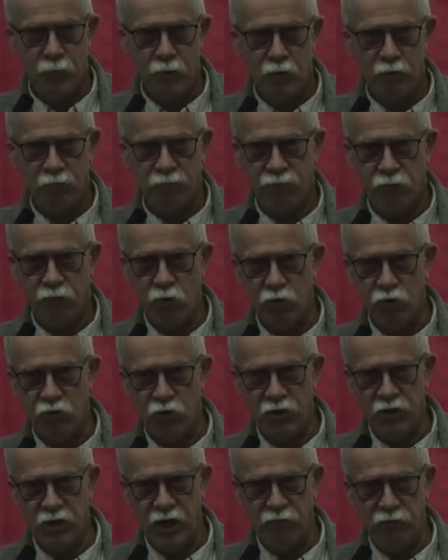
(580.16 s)
the fruit of
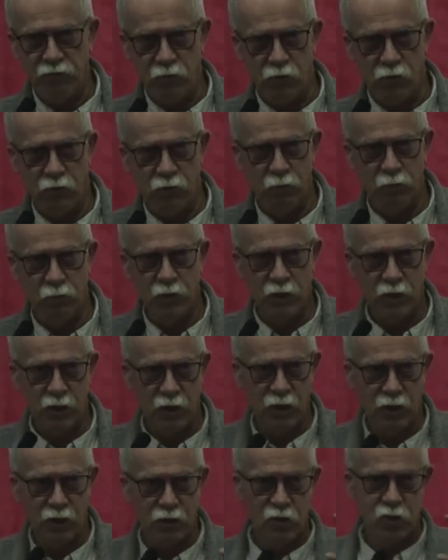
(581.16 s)
the devil,
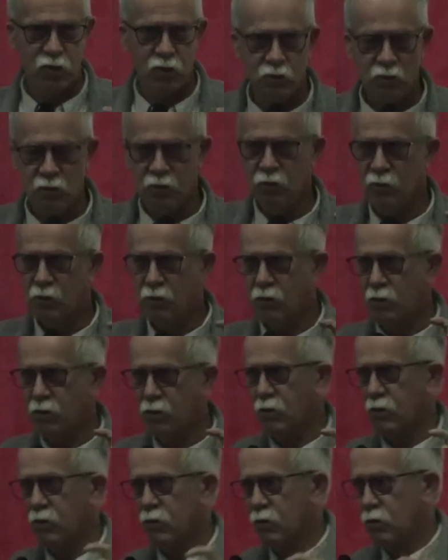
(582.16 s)
because
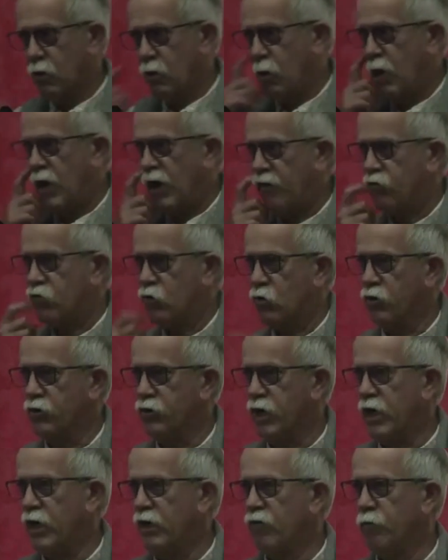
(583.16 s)
after a
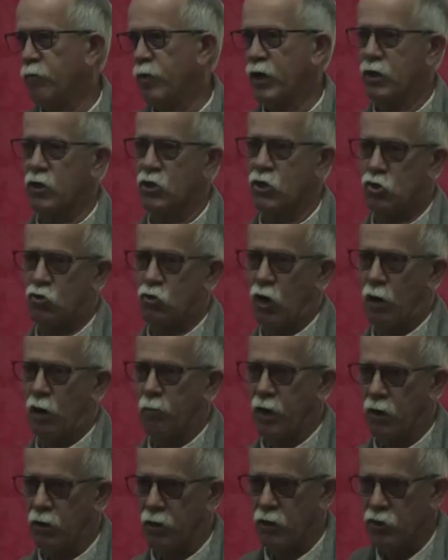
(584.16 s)
day of picking
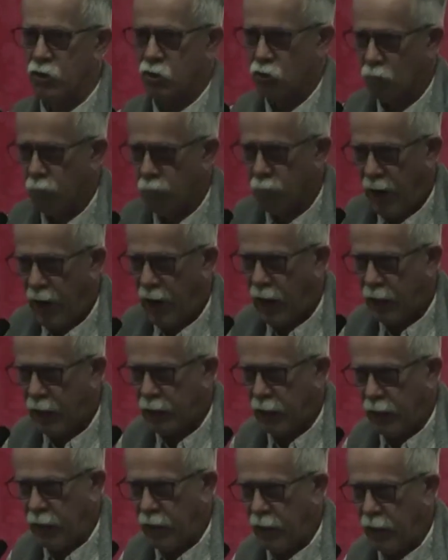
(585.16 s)
strawberries, your
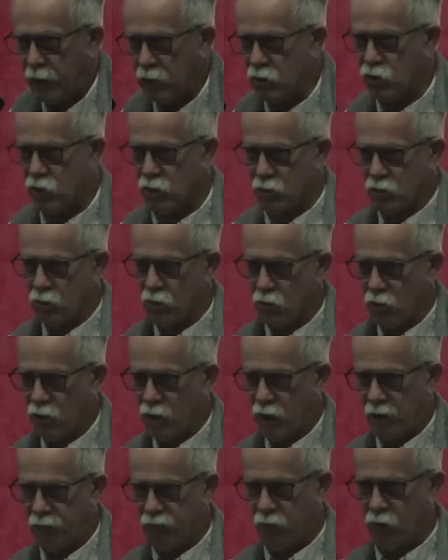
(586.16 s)
back aches, you're
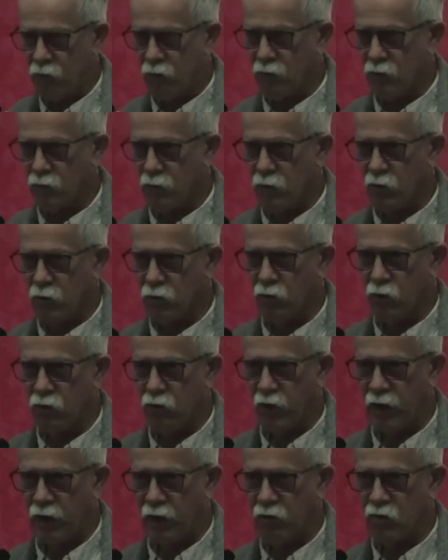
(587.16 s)
covered, you look
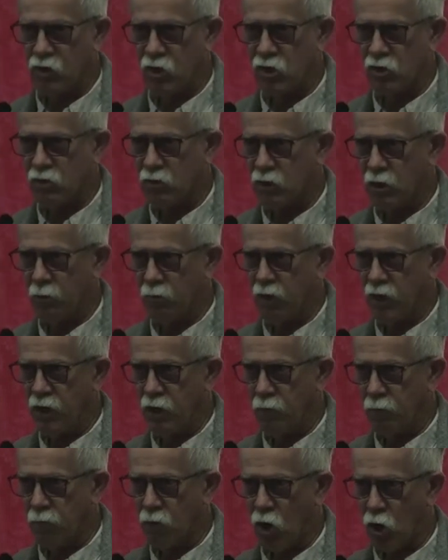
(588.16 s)
like you just committed
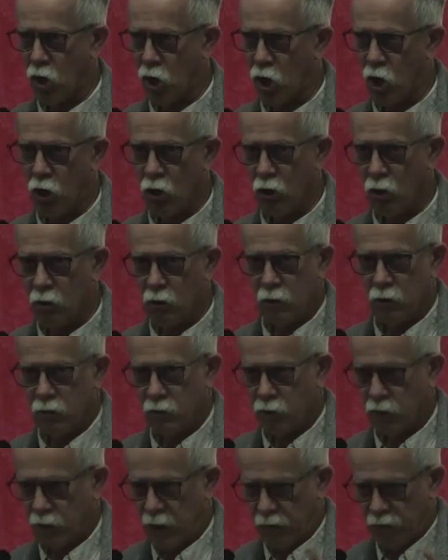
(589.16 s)
a murder.
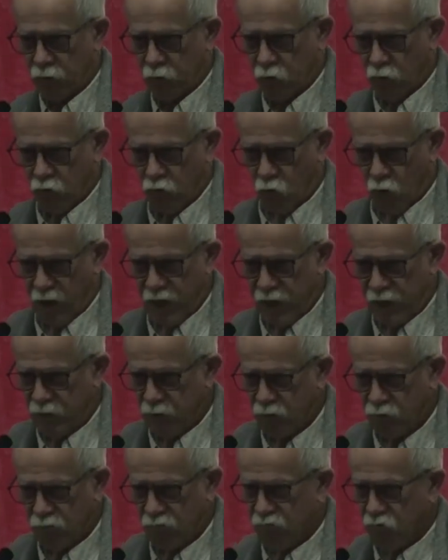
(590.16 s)
You're covered with
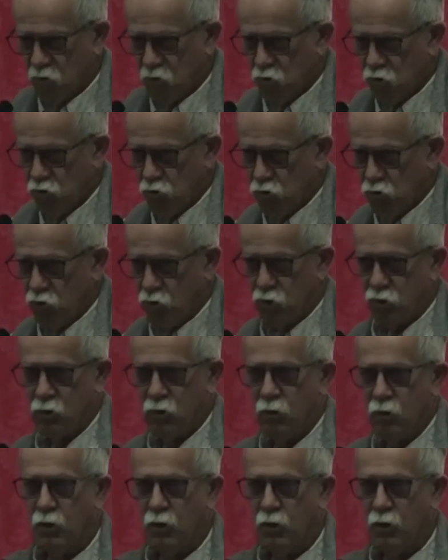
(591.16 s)
red ooze.